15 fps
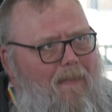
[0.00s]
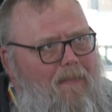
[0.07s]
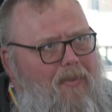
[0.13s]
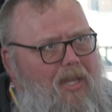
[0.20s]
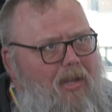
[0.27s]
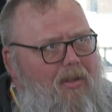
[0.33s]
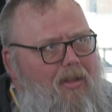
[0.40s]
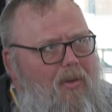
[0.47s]

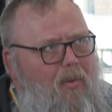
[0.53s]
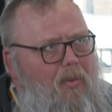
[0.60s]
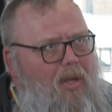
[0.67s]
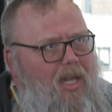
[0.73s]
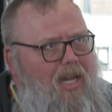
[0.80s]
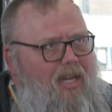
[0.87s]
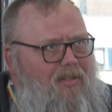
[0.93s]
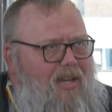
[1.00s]

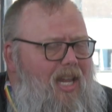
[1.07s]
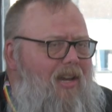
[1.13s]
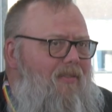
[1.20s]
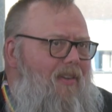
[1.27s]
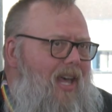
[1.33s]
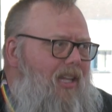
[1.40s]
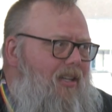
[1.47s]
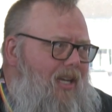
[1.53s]
it
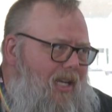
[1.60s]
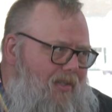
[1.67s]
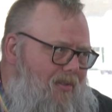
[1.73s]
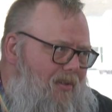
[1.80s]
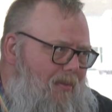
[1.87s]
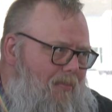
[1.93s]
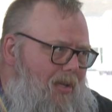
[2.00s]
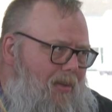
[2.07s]
invalidates
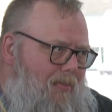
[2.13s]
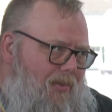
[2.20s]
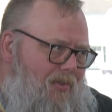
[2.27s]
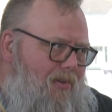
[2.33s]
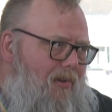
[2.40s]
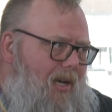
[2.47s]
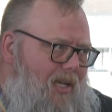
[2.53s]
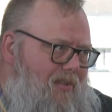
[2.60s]
some people's
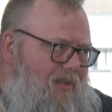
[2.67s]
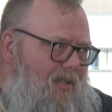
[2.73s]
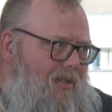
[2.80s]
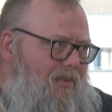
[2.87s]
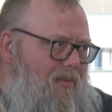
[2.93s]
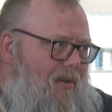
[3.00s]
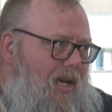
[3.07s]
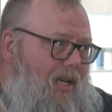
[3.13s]

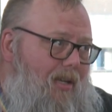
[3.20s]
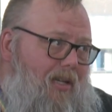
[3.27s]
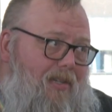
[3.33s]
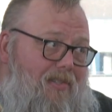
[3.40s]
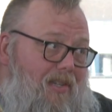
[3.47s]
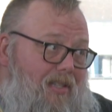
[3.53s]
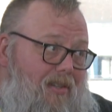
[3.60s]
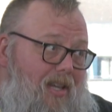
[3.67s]
crises, right?
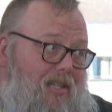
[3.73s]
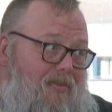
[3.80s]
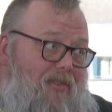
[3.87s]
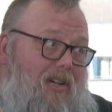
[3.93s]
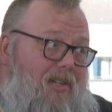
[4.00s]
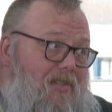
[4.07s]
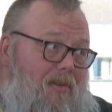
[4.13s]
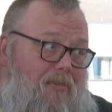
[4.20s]
Because it's
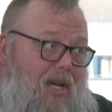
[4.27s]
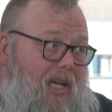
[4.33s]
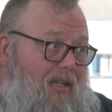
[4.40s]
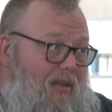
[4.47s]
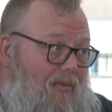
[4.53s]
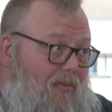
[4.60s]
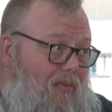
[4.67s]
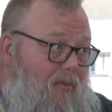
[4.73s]
very
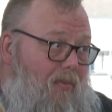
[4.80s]
subjective.